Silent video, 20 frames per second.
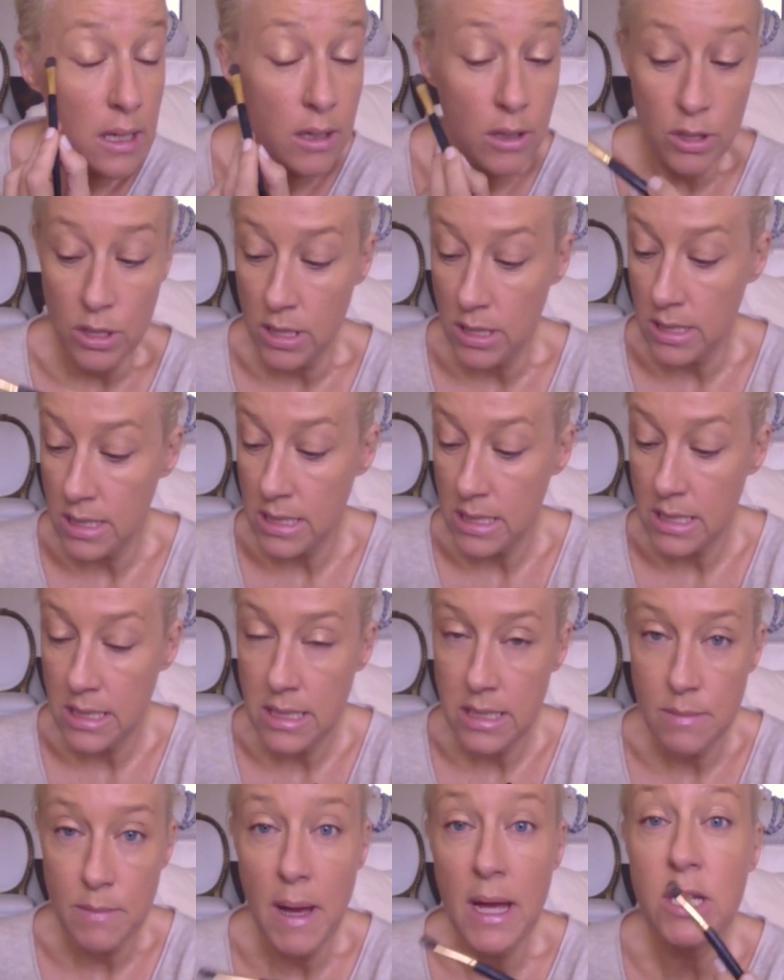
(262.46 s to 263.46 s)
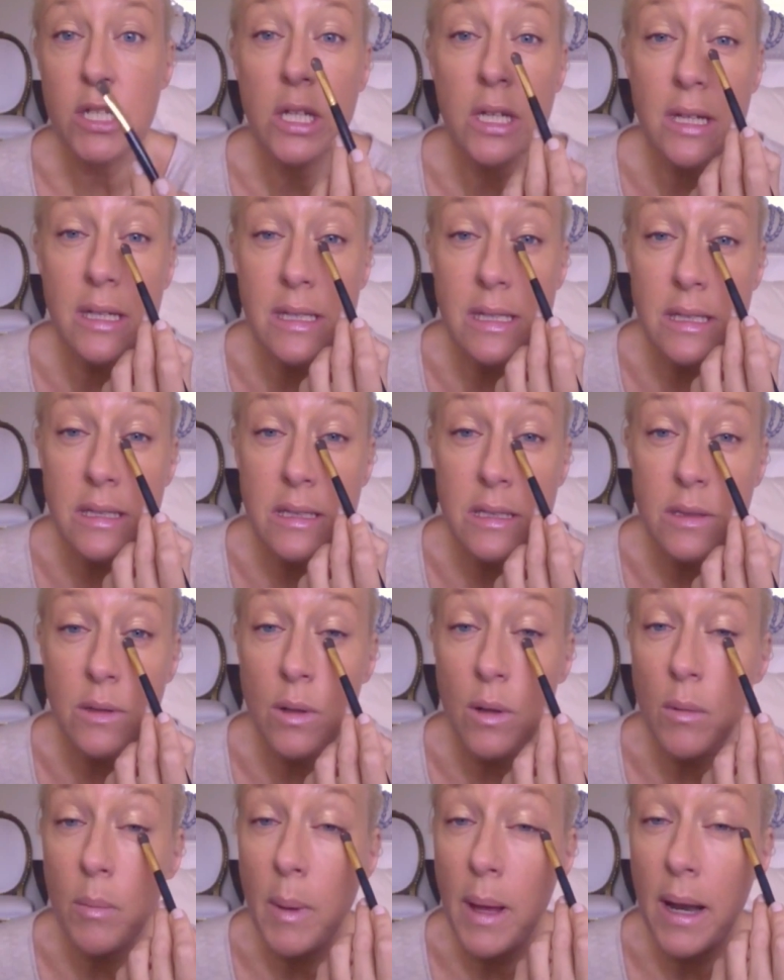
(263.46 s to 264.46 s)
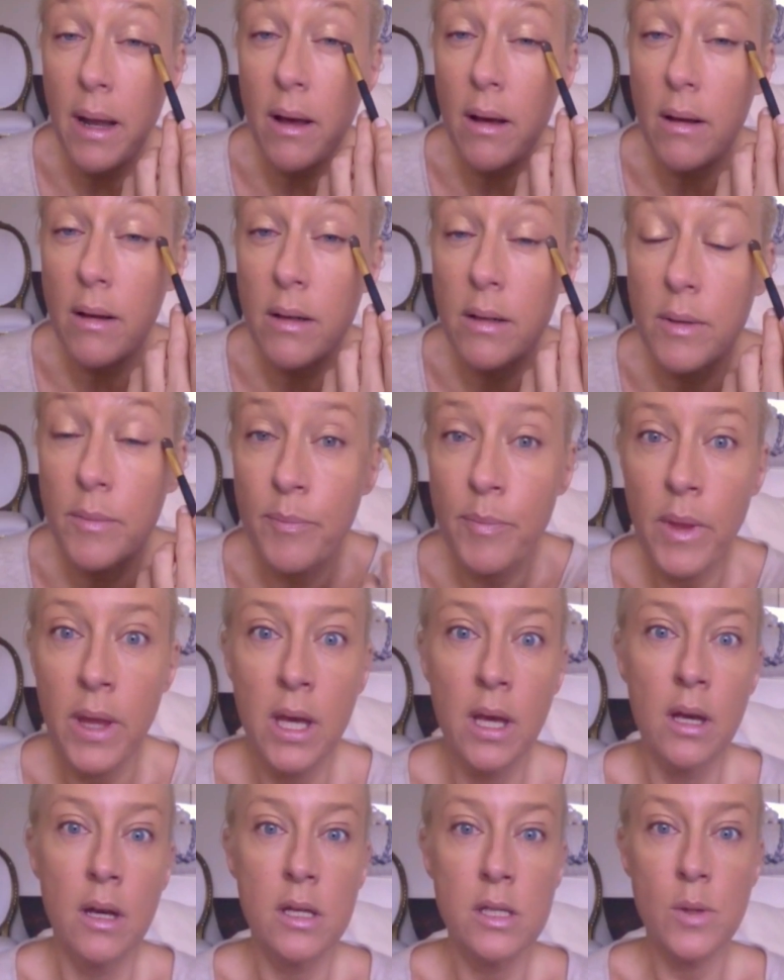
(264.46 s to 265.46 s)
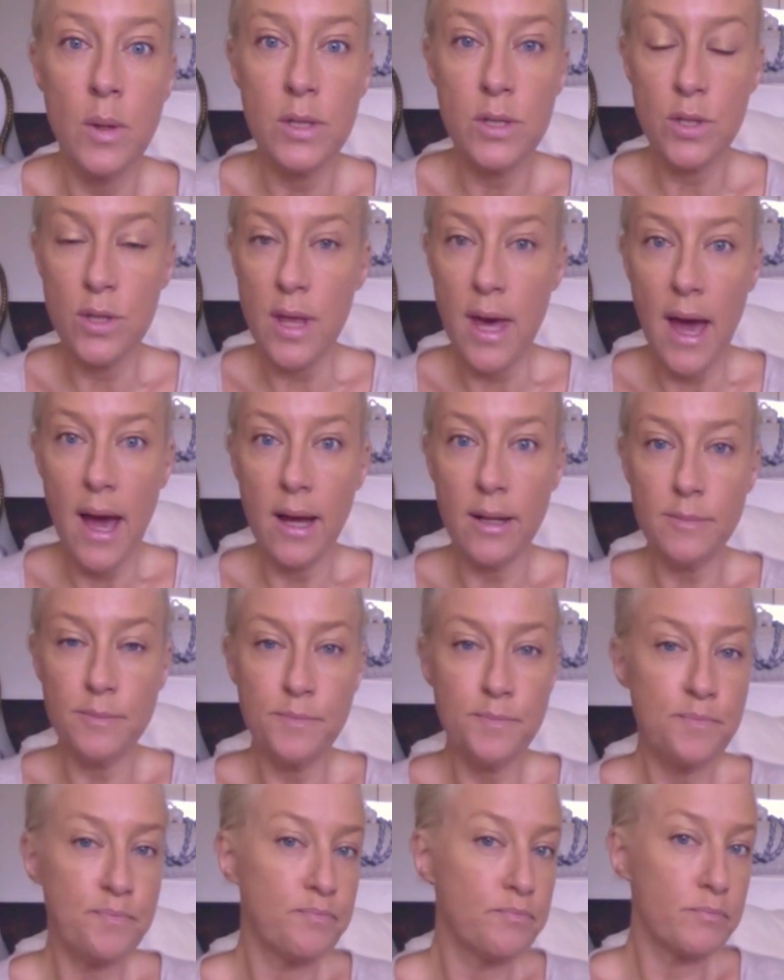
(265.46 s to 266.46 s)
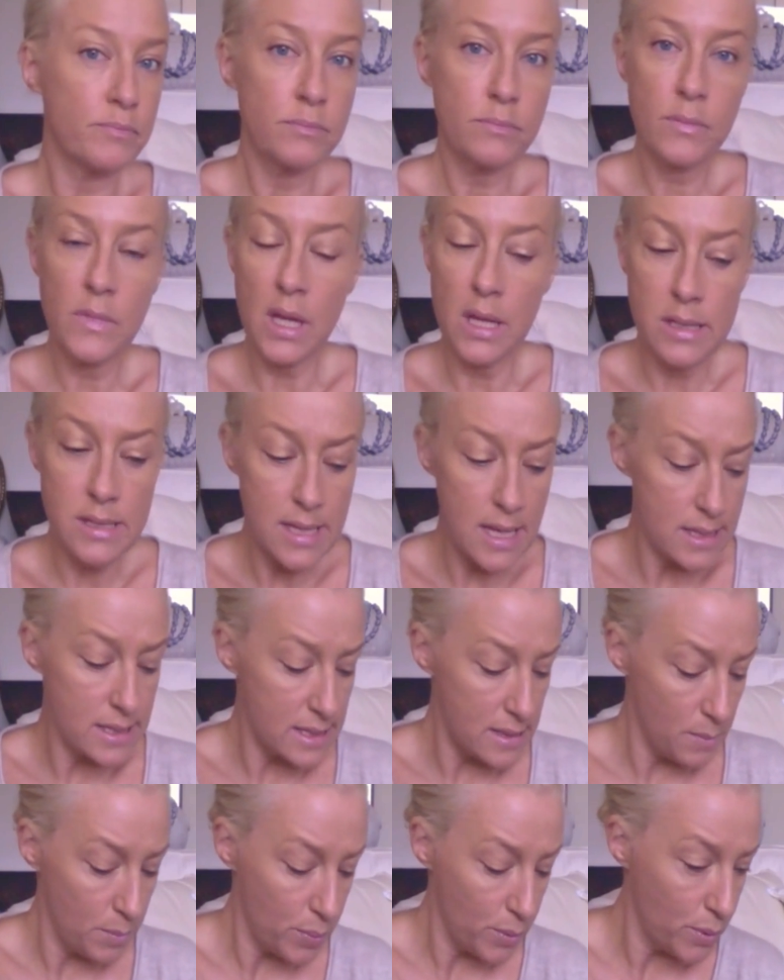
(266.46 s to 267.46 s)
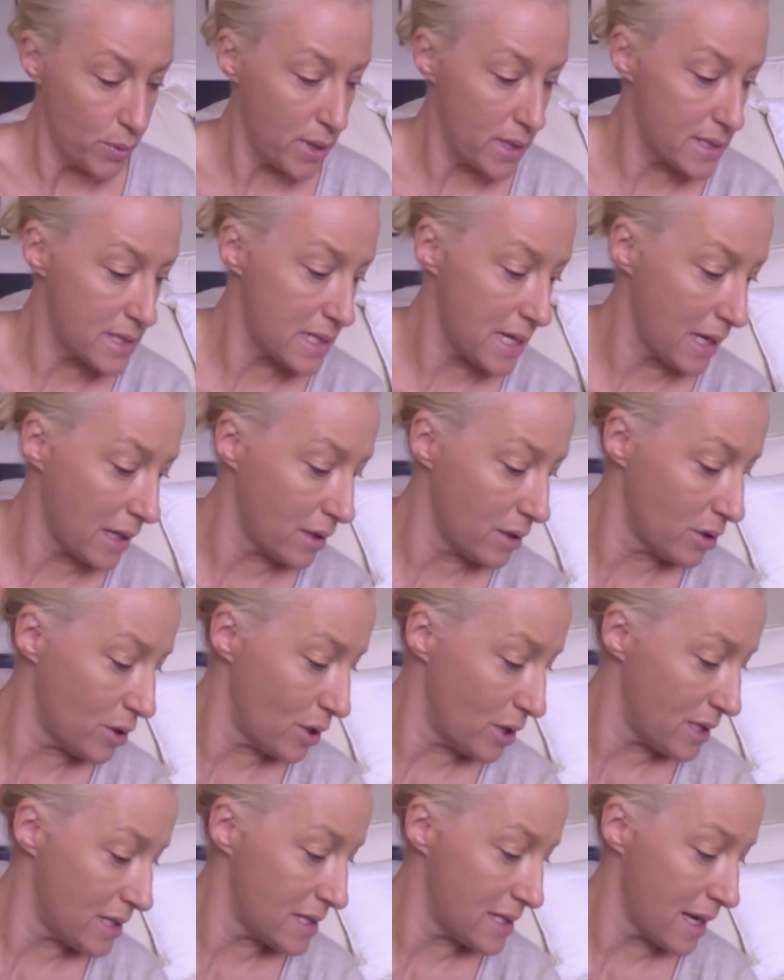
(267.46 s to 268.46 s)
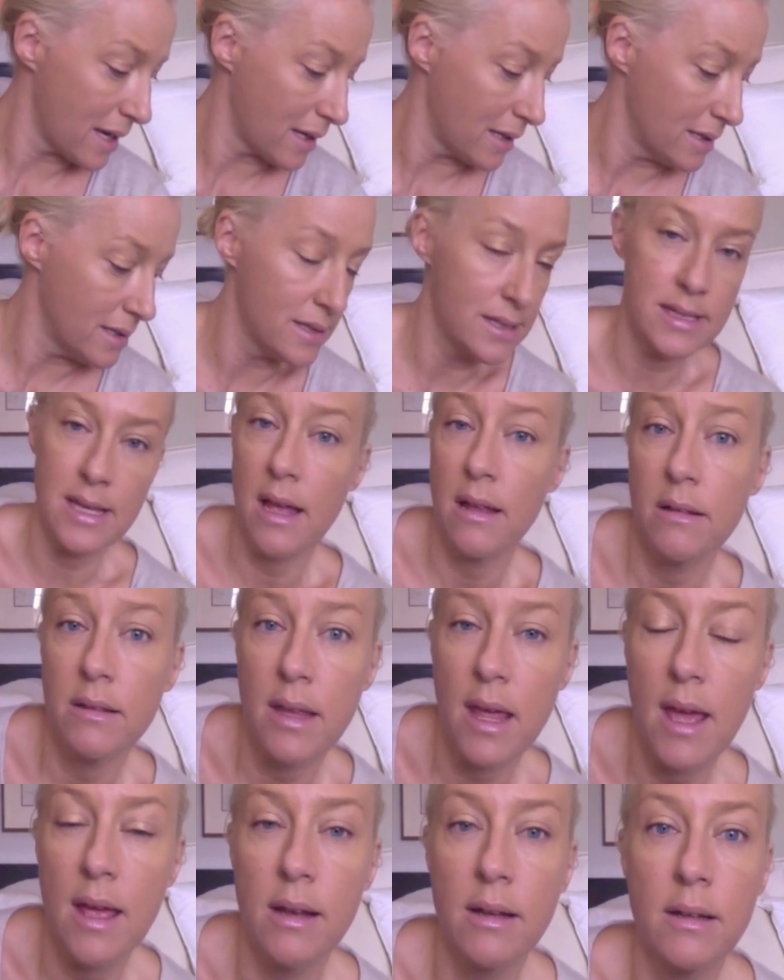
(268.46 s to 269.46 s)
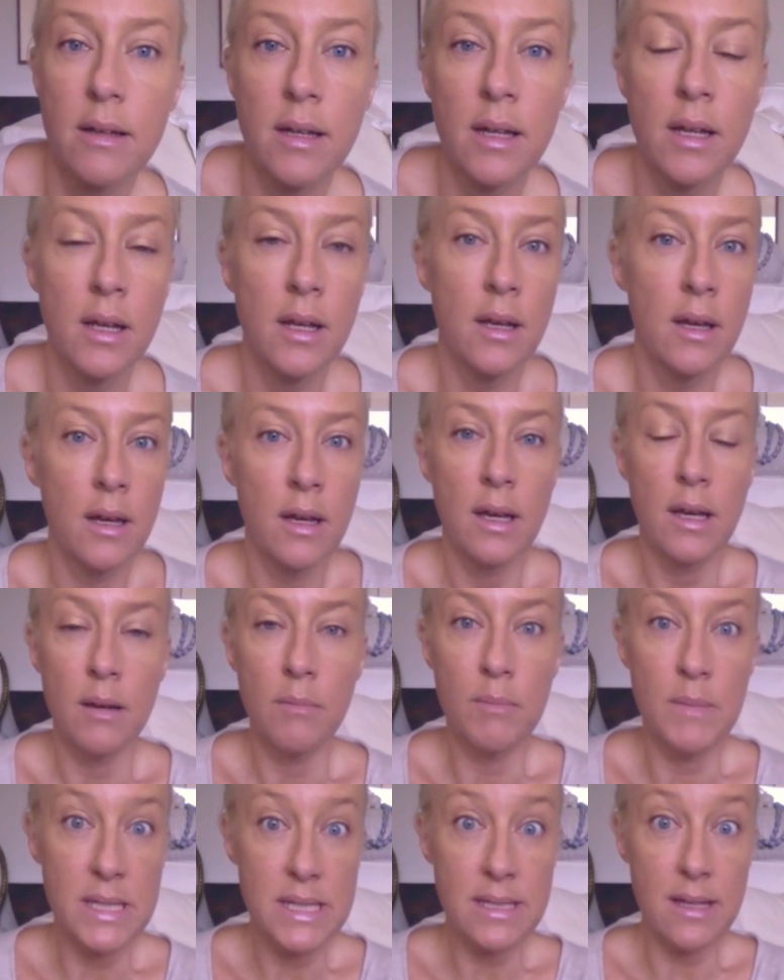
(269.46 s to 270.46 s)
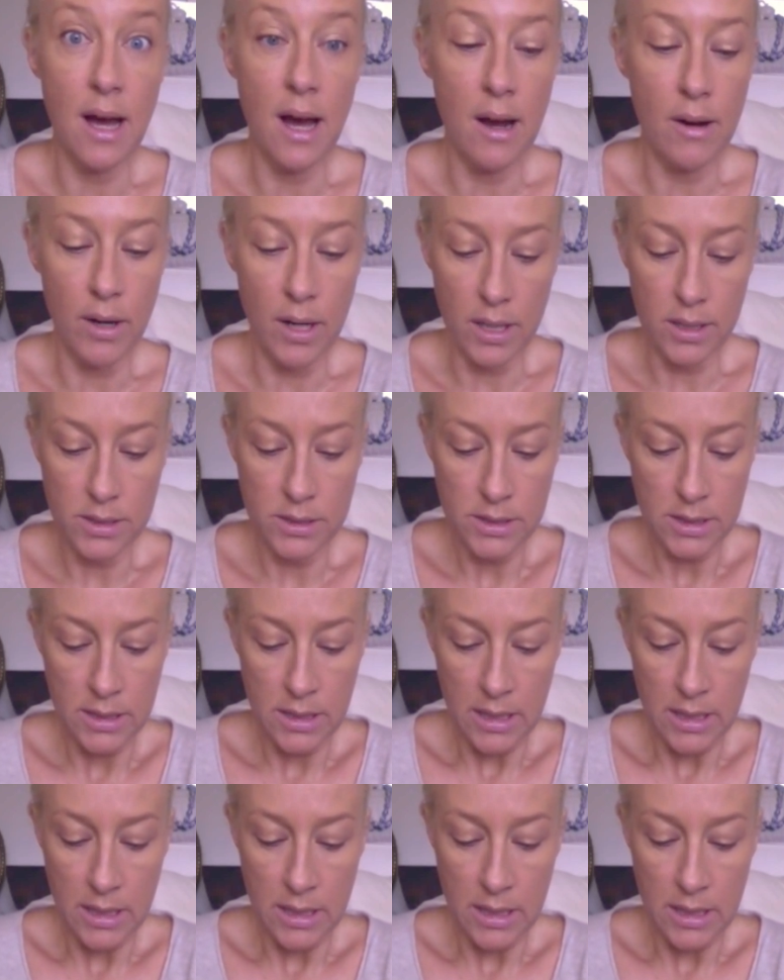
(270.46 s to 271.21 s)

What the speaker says: You're just smashing it sort of better. So I do that. It's that simple. That's taken 30 seconds. And then mascara.